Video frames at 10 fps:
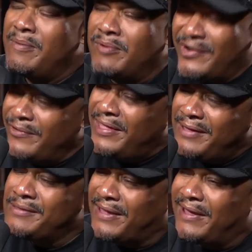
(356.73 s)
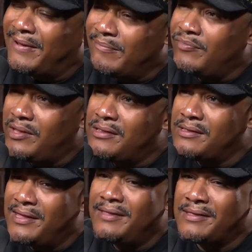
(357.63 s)
people do this? Like, this
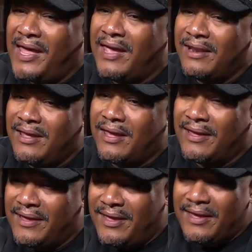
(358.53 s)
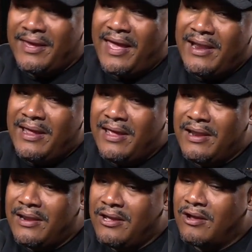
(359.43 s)
is insane. Yeah. And
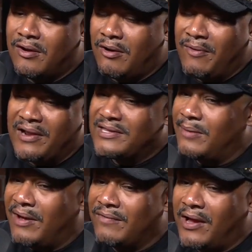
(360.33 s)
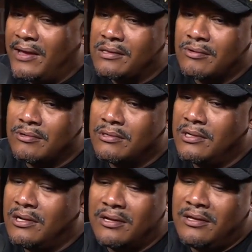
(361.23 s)
then, you know, around the time after high
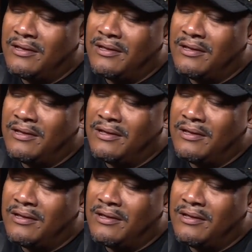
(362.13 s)
school, you